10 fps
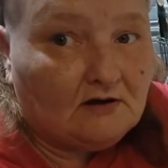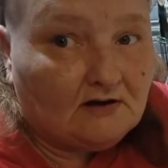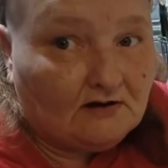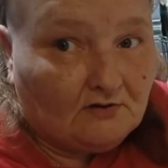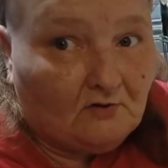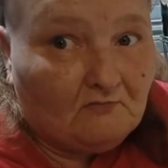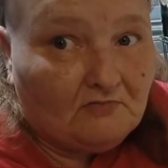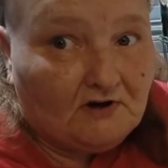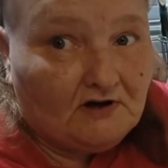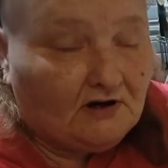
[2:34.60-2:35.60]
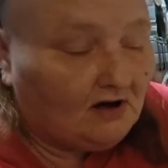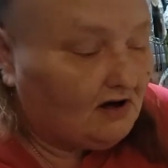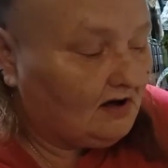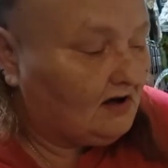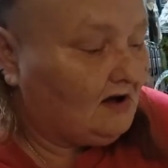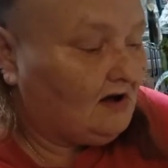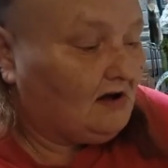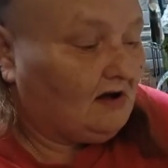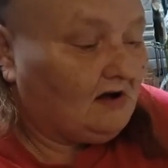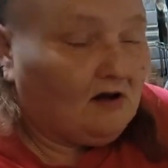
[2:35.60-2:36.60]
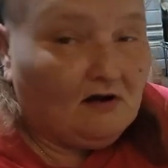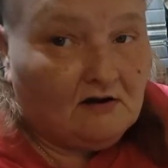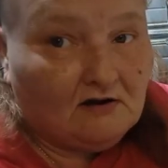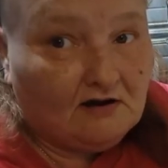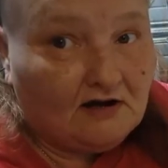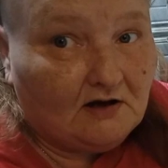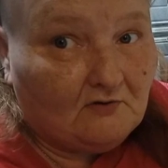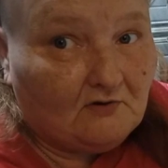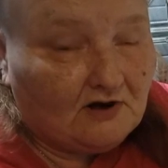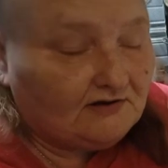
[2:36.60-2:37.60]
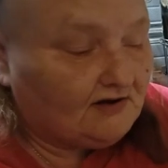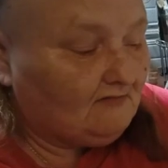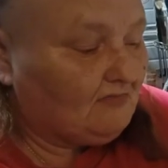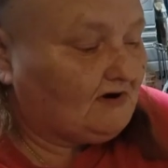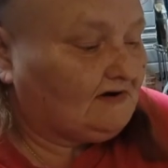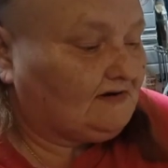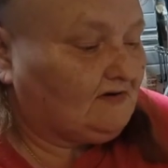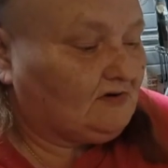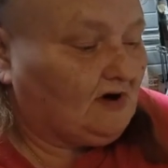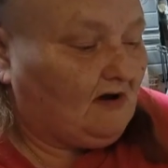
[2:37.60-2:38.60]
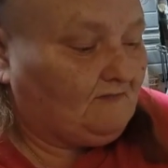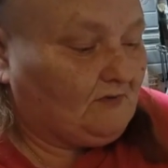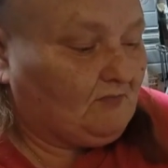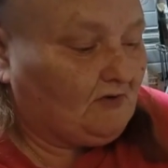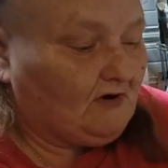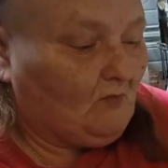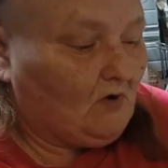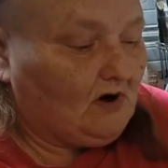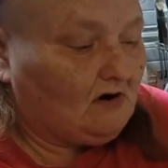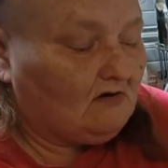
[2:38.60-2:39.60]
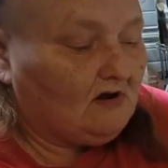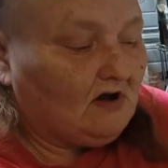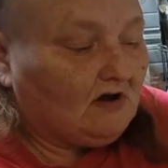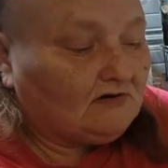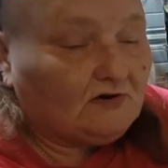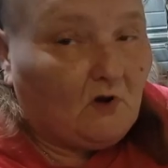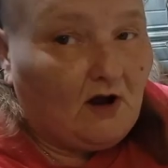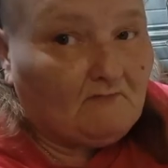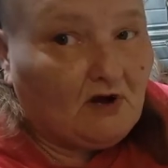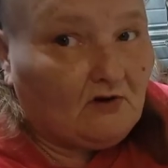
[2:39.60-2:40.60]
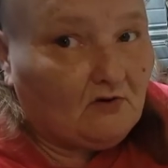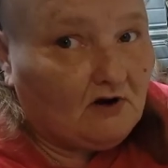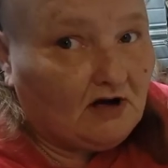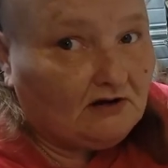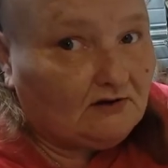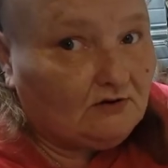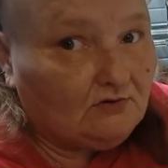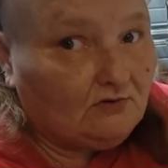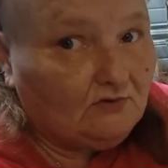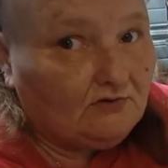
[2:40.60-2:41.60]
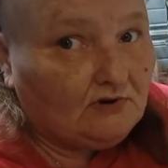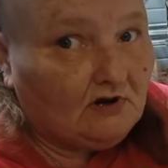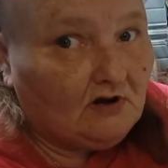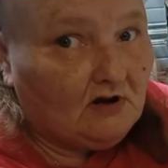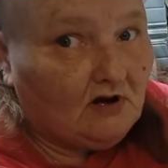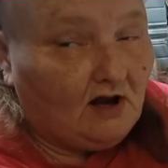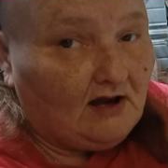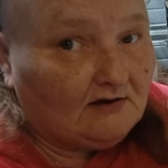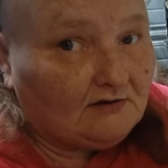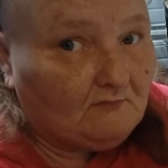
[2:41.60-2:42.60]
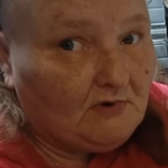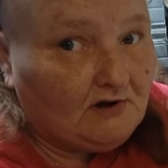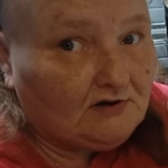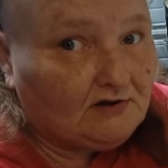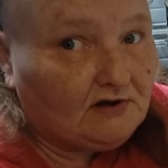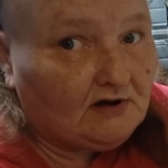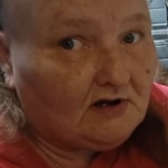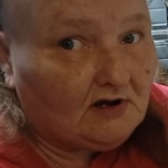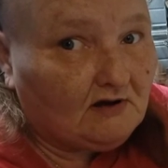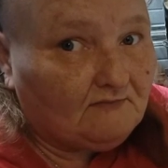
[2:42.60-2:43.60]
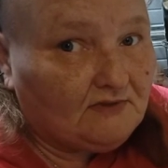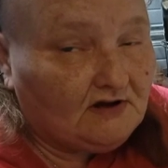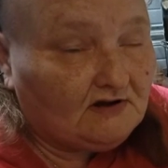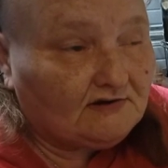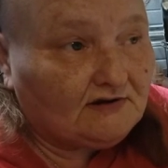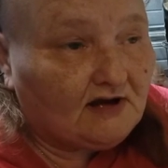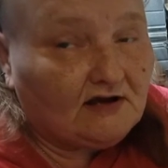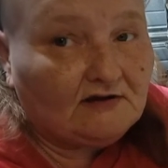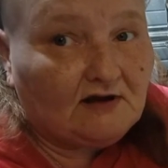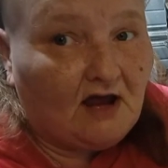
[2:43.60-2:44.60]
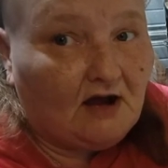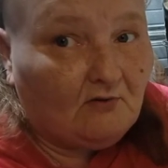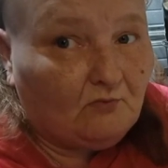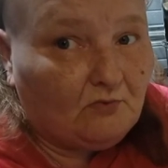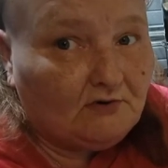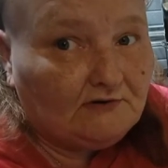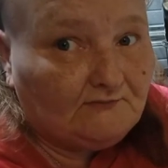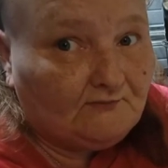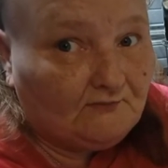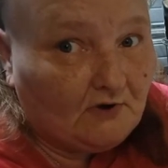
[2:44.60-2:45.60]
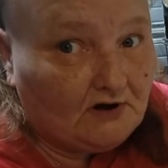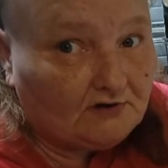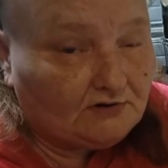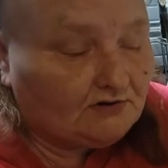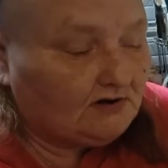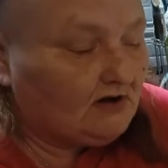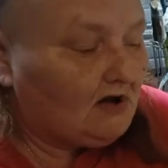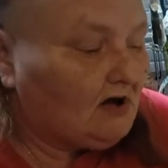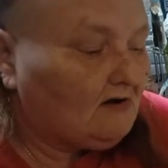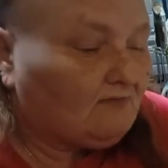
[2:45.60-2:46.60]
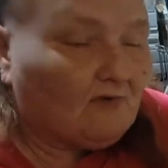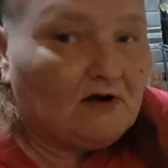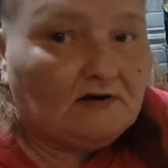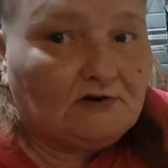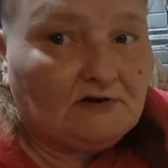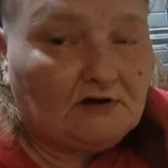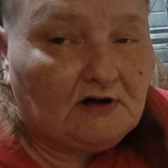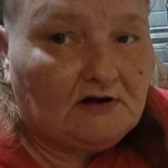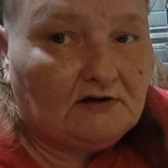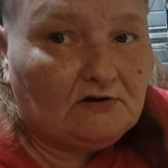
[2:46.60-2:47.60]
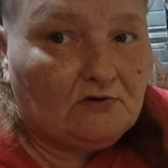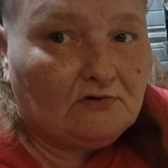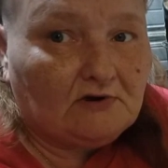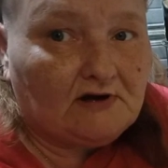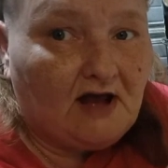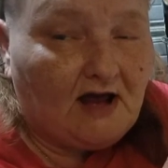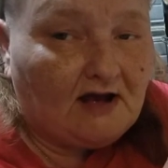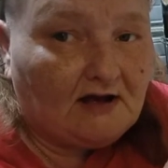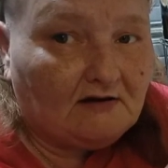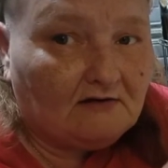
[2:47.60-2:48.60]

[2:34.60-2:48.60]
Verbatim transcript: it's going to be interesting because they're chopped pretty well. So, I'm not going to have to use as much of this as I would fresh. Fresh is usually, I